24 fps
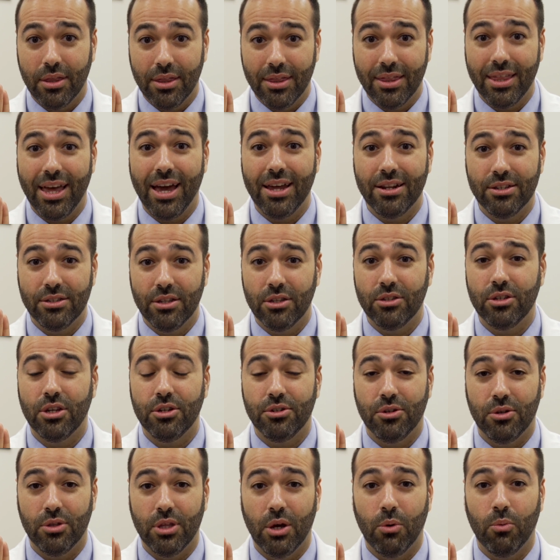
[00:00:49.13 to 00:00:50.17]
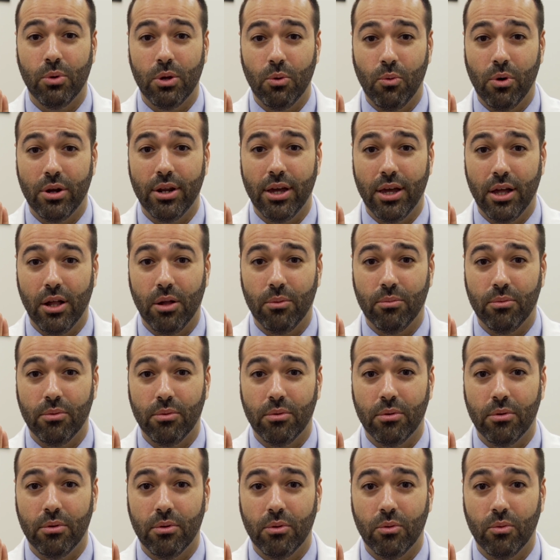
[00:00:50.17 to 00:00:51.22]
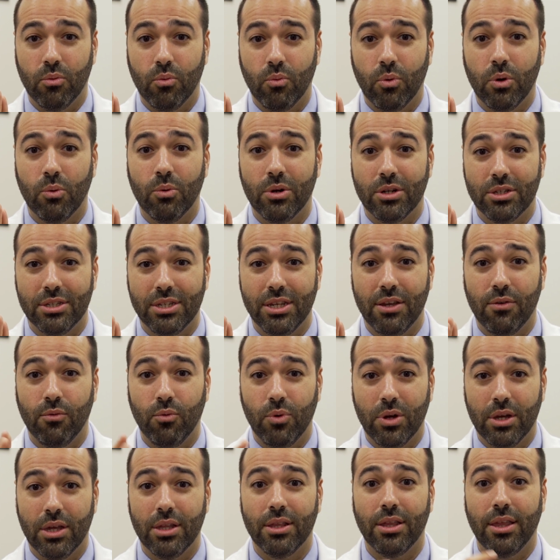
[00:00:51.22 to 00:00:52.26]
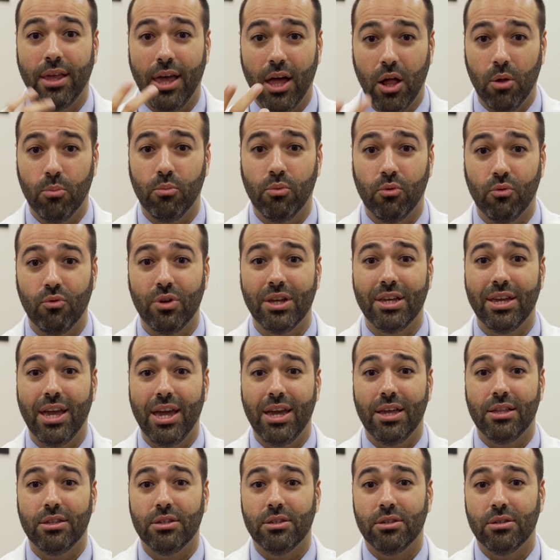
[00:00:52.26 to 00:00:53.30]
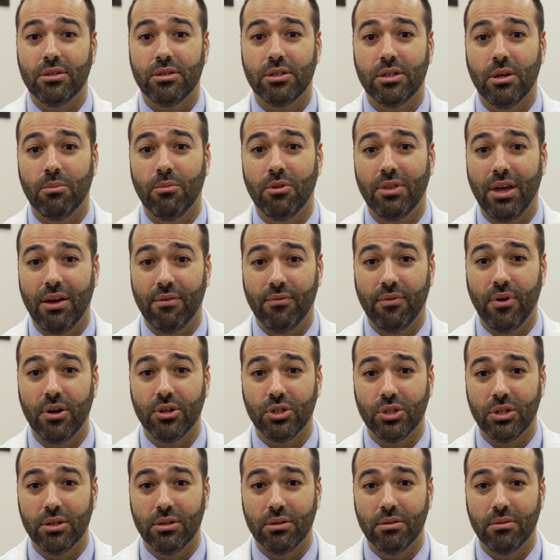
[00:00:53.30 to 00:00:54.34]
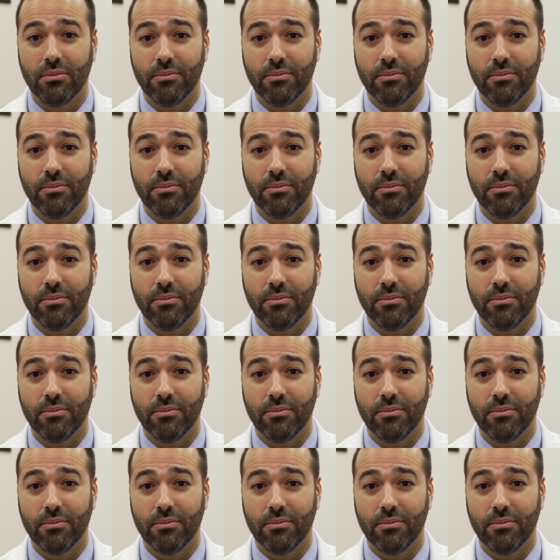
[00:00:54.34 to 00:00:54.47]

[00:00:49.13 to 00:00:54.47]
That is the tissue that we want to help. We want to see if we can help regain some of that function.